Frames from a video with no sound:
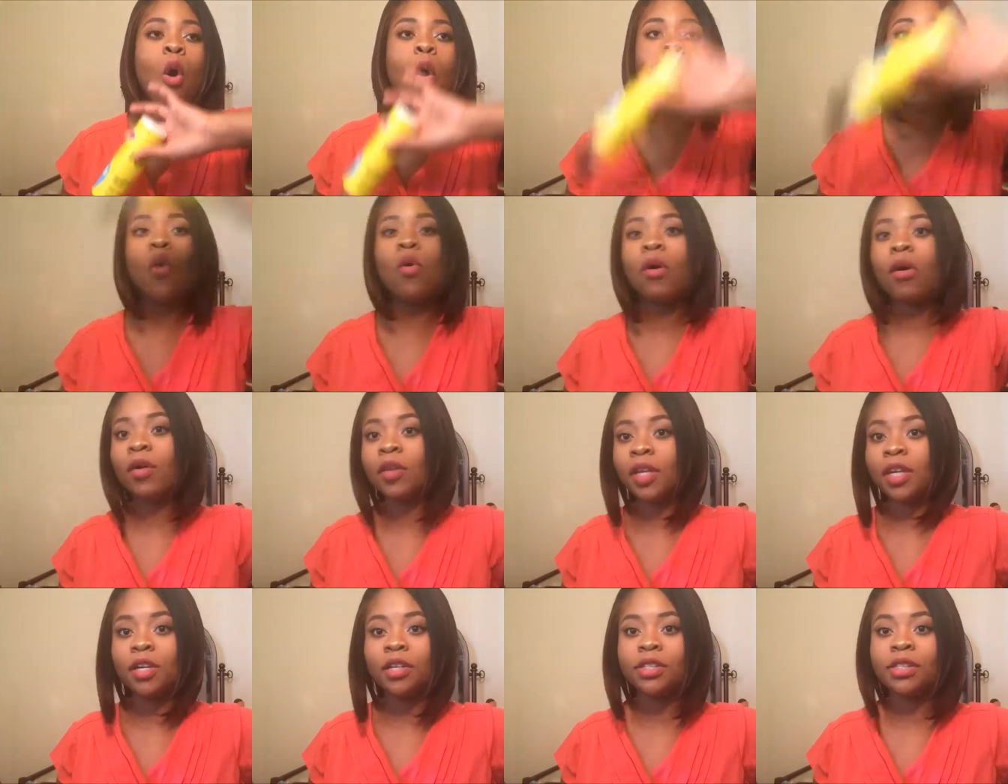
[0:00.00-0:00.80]

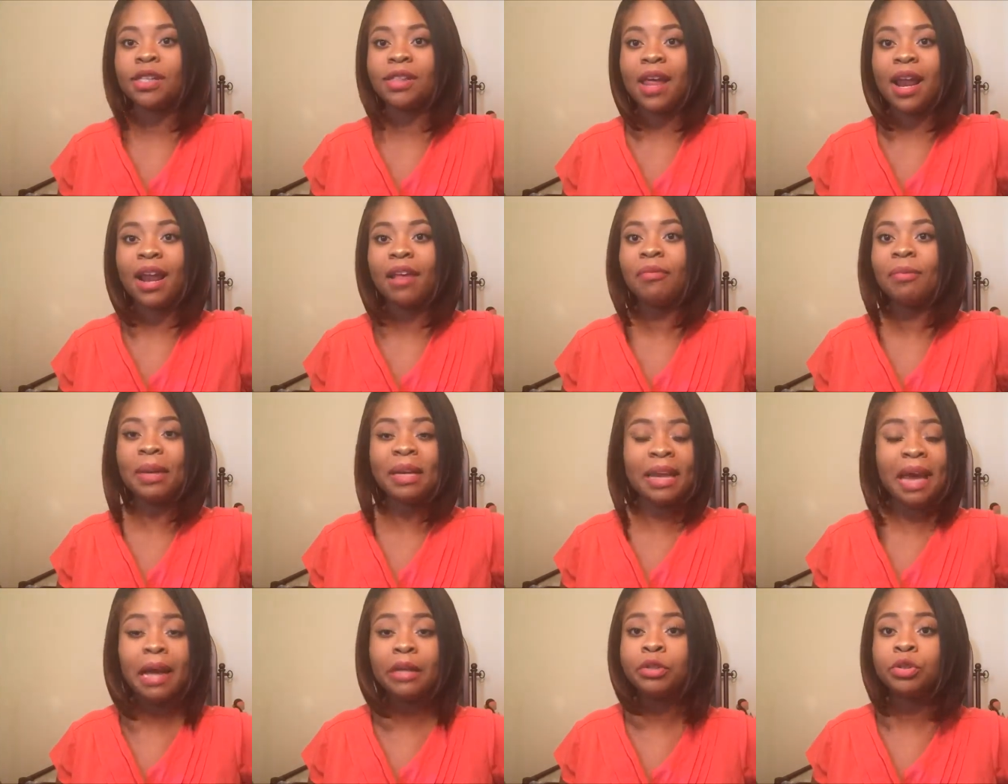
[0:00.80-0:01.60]
whole years that I've
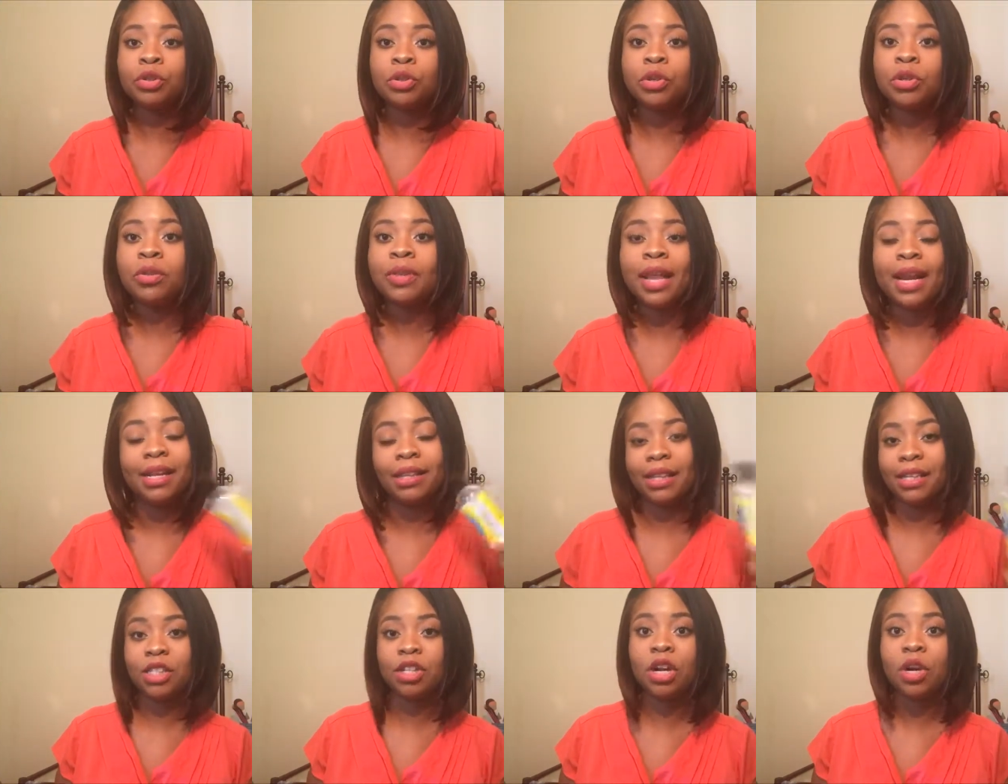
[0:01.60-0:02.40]
been natural that
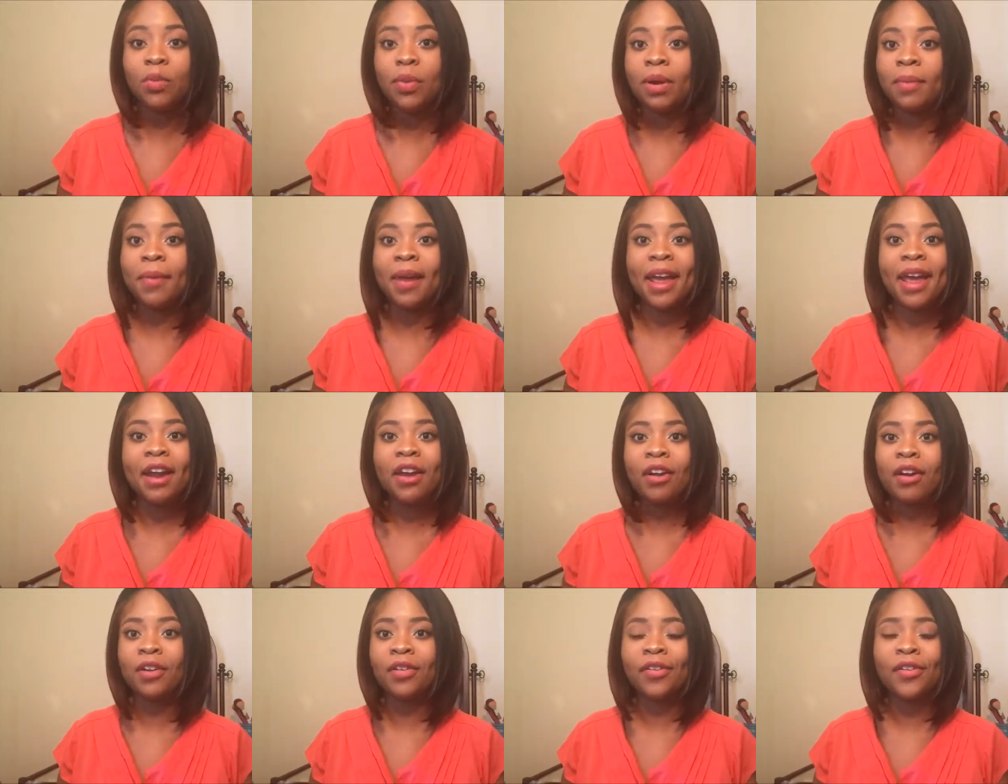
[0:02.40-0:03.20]
I like started wearing my
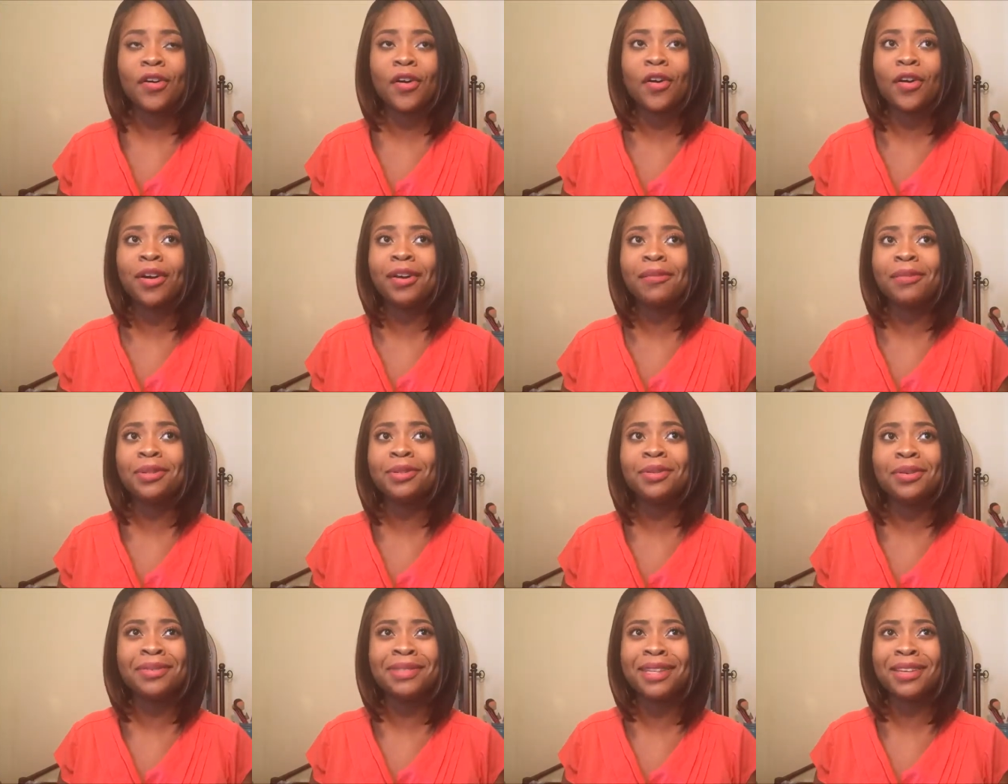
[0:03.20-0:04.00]
hair curly,
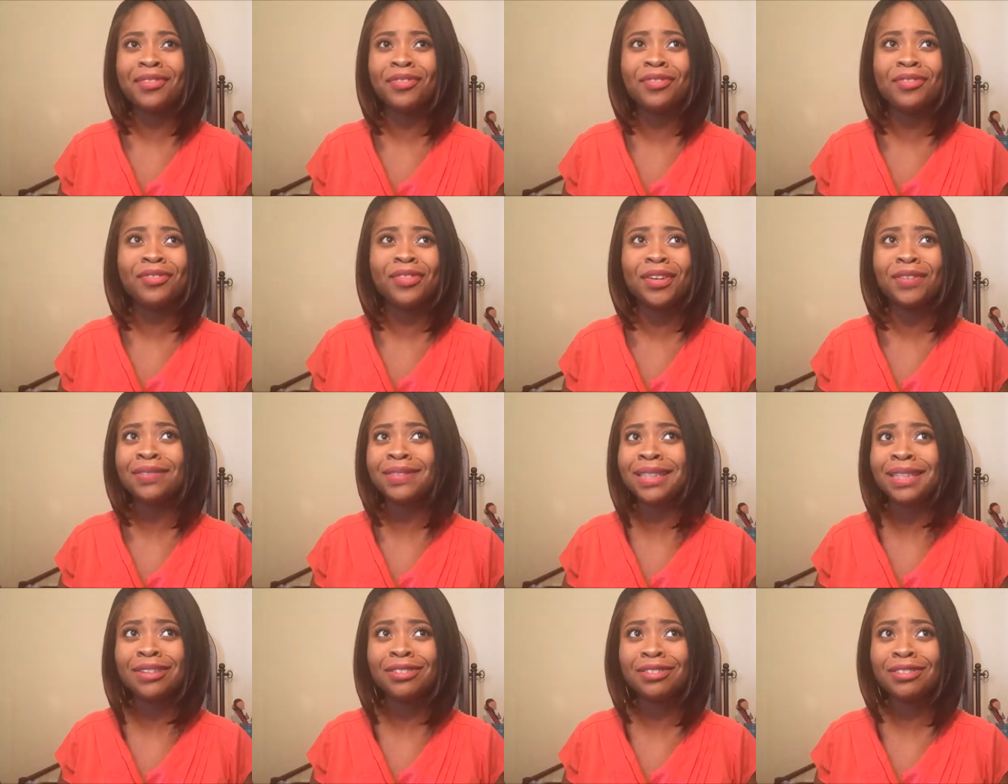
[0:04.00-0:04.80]
which I was like
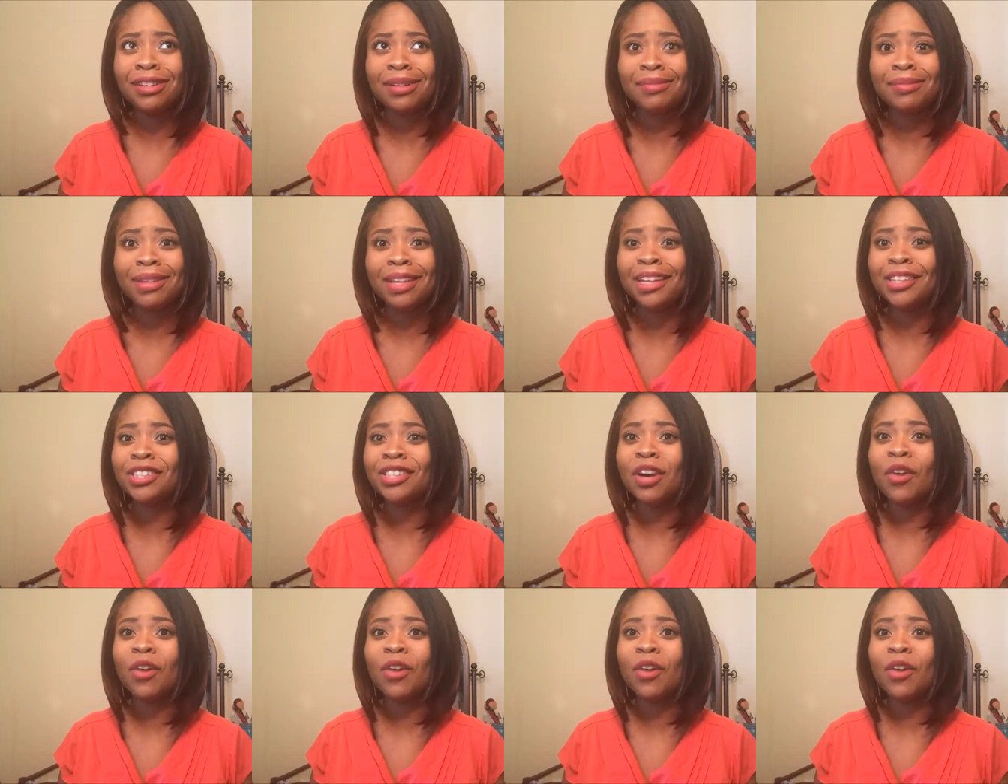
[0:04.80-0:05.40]
15 or something.